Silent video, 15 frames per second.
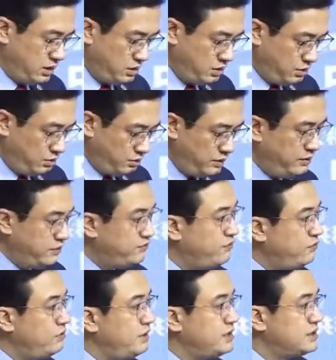We will
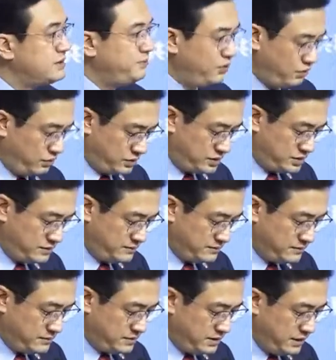fully support
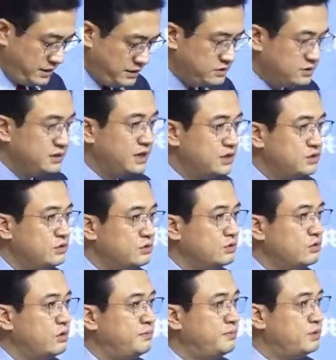international
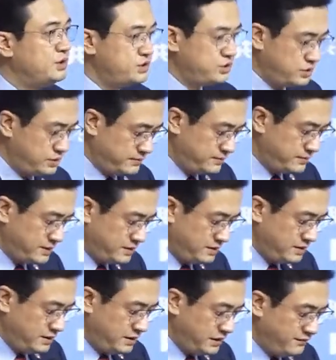cooperation
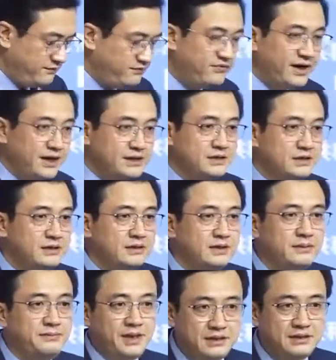in fighting the
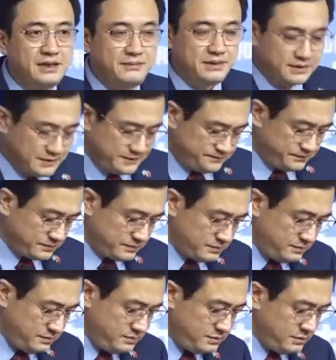pandemic.
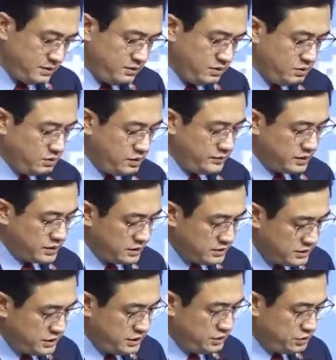We will
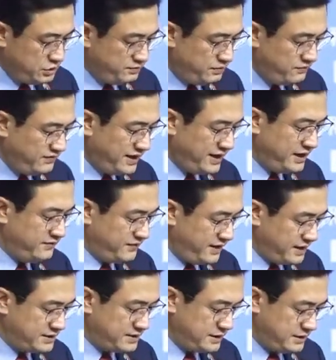continue to provide
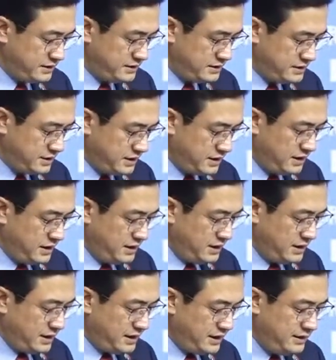vaccines
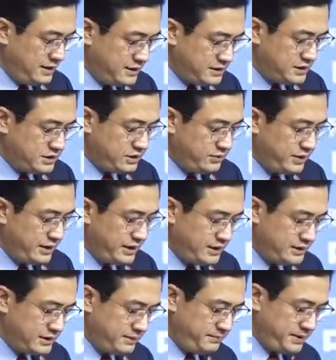and necessary
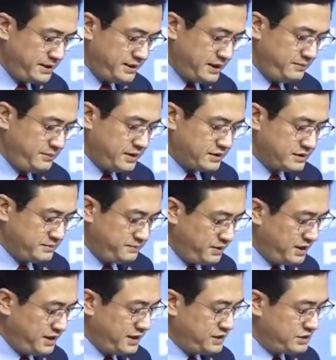anti-pandemic
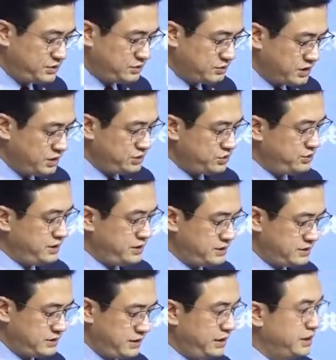supplies to
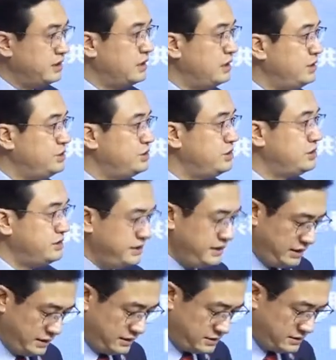countries in urgent need,